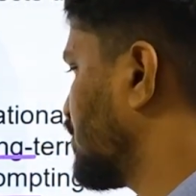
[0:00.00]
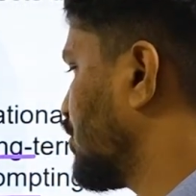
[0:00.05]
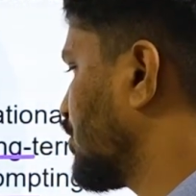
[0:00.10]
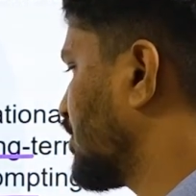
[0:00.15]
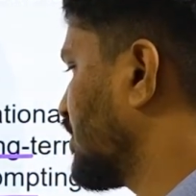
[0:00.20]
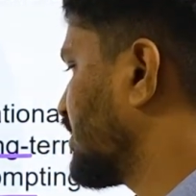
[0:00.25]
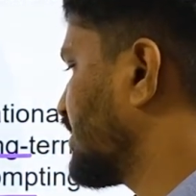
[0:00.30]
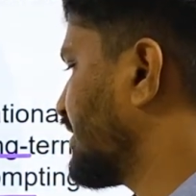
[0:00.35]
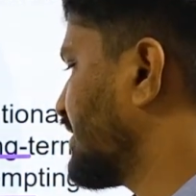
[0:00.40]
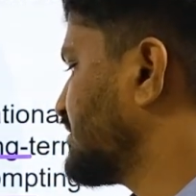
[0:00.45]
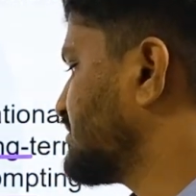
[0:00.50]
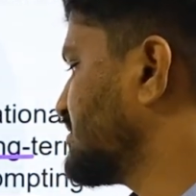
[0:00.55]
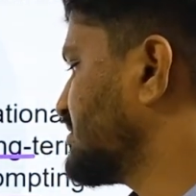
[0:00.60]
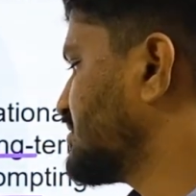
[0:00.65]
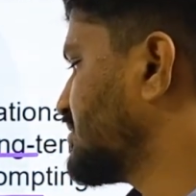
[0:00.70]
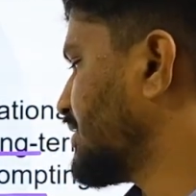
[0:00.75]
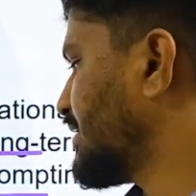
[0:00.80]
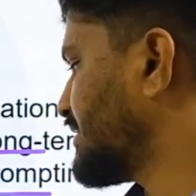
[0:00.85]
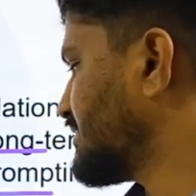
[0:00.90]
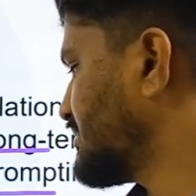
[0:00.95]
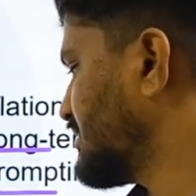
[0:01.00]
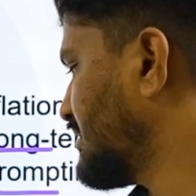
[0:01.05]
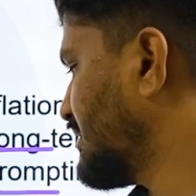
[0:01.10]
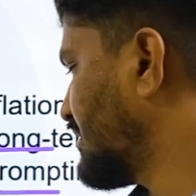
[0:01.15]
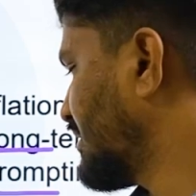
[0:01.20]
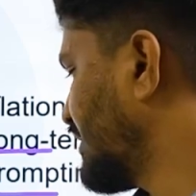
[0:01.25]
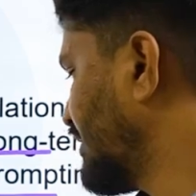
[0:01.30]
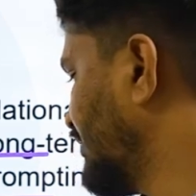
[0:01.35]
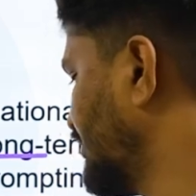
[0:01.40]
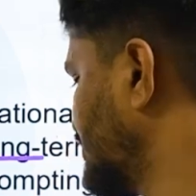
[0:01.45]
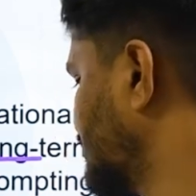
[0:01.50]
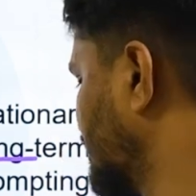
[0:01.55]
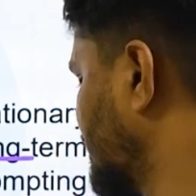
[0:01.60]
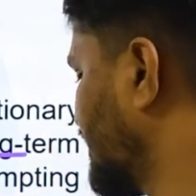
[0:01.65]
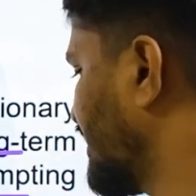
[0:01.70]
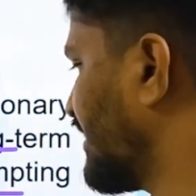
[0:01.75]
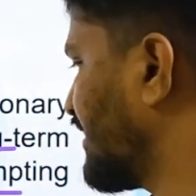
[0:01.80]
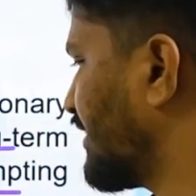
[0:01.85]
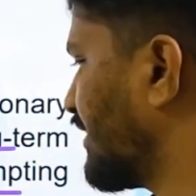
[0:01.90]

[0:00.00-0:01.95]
local currencies or regional alternatives can